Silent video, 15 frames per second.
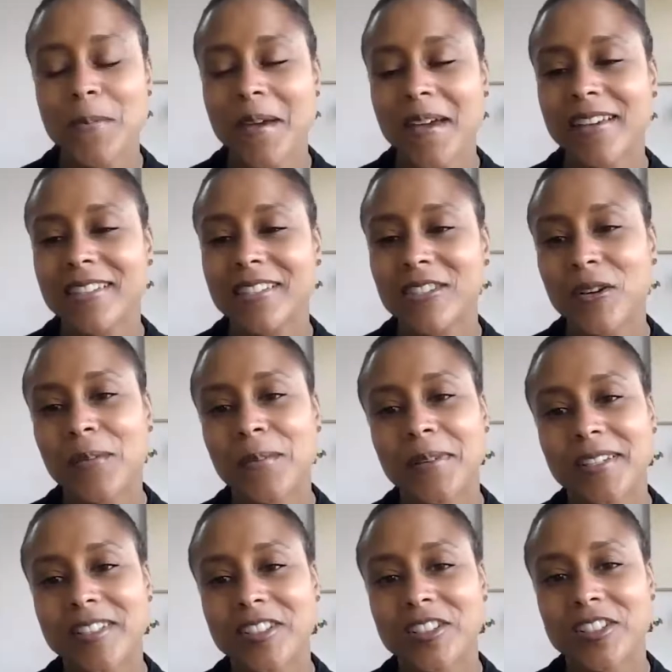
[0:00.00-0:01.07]
Pat, so
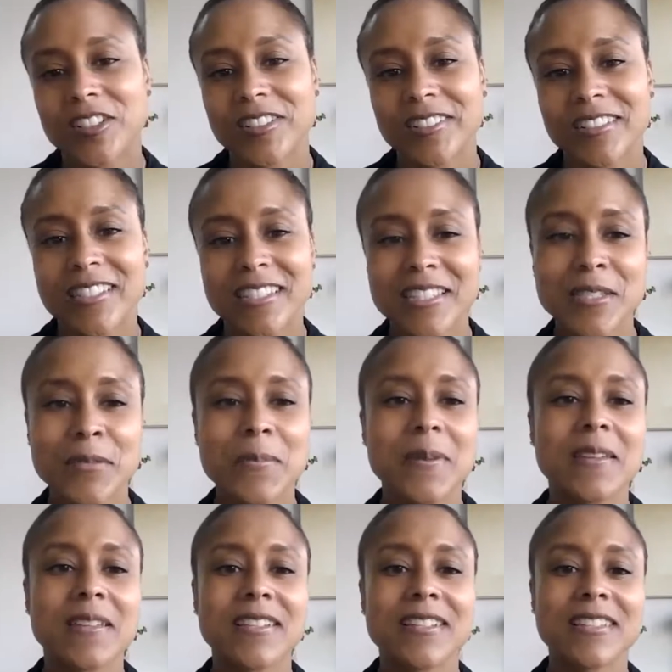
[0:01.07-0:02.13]
much. This has
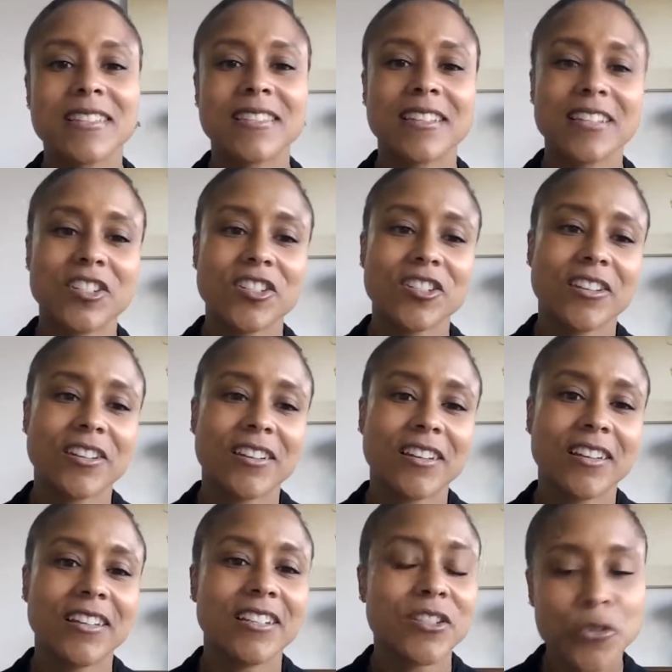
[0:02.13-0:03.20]
been such
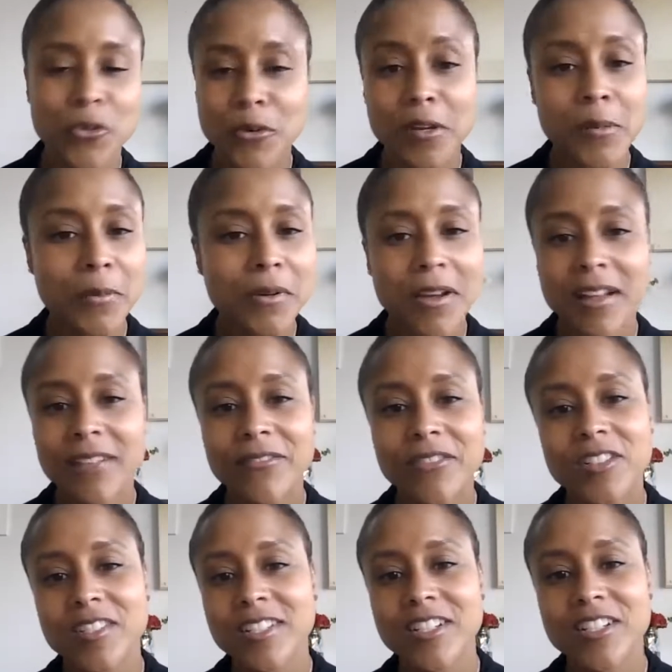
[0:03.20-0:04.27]
an enjoyable
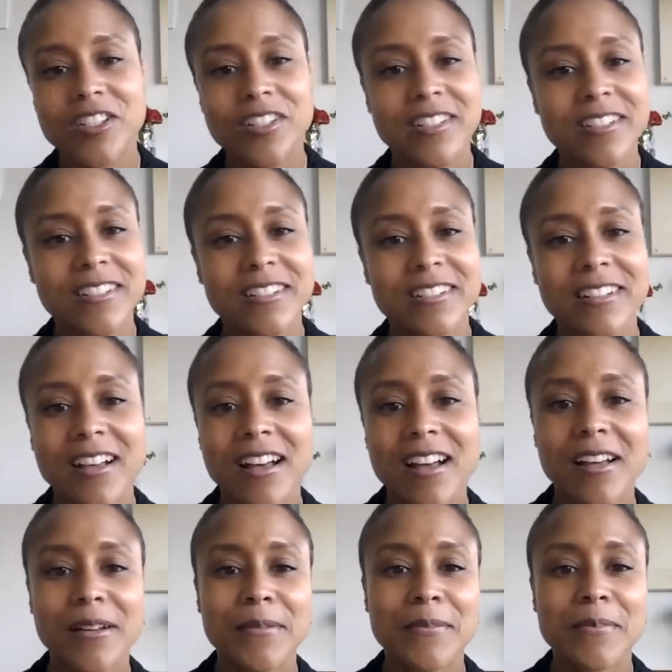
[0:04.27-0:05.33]
conversation
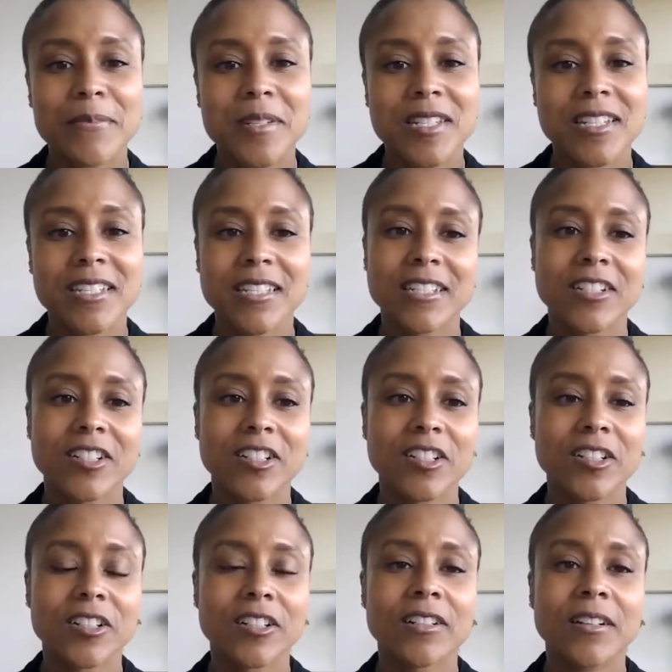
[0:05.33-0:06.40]

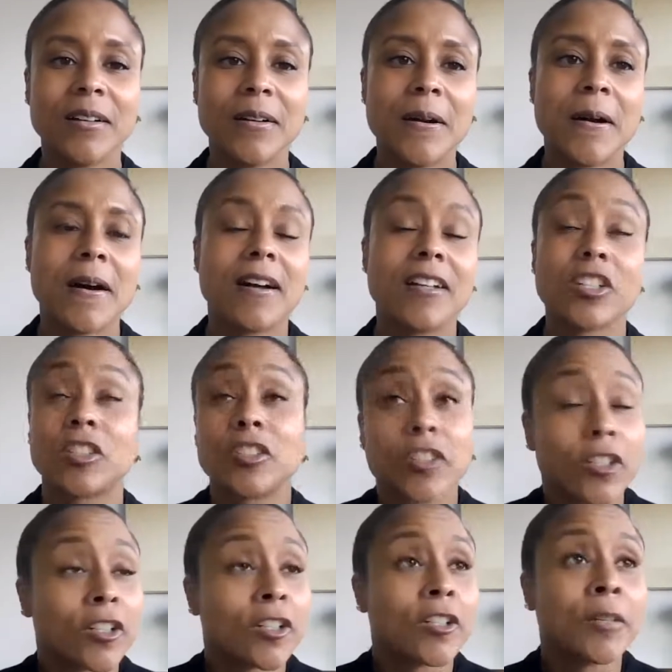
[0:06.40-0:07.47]
to
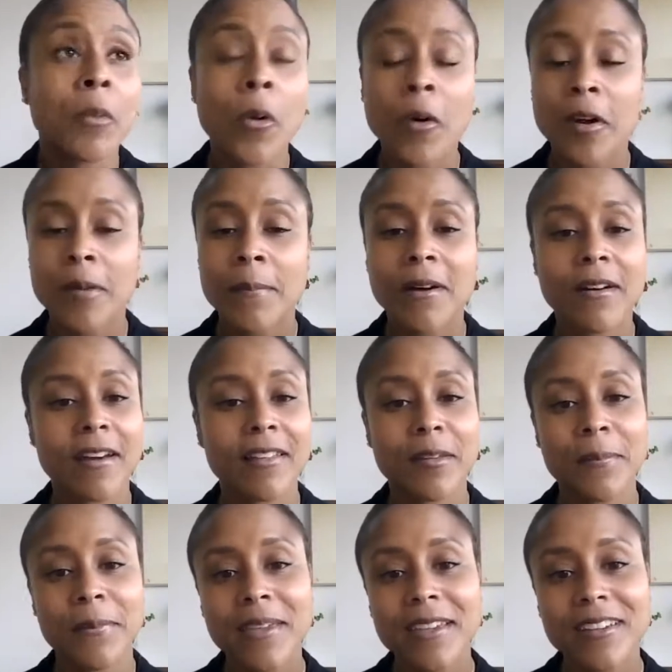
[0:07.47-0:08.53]
learn more about
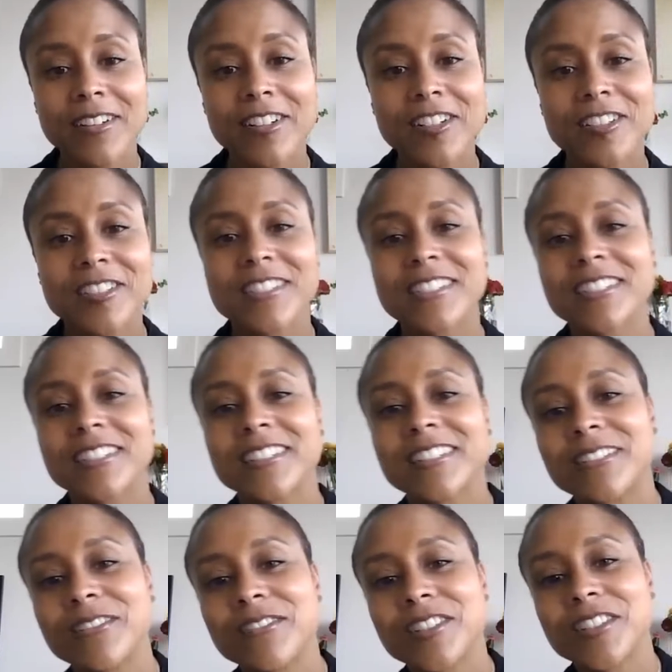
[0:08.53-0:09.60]
Ella Baker, to
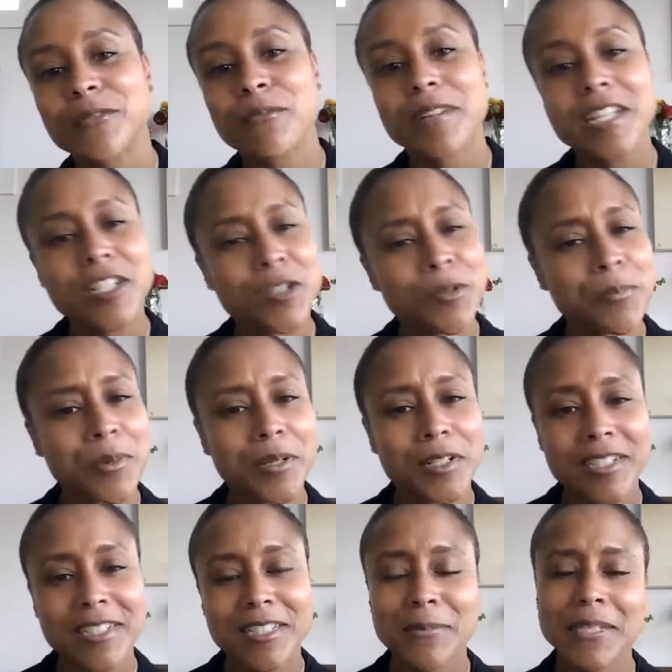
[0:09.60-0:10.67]
read your
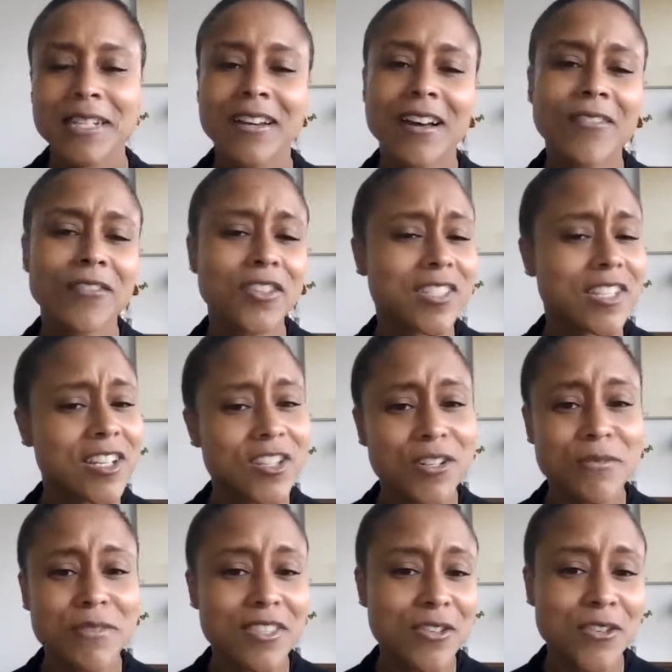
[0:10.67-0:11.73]
book, to be in
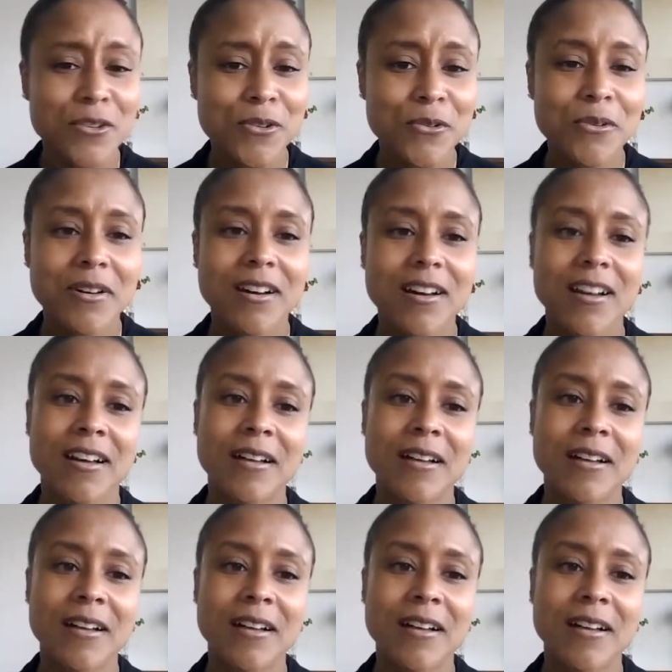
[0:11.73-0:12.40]
conversation with you.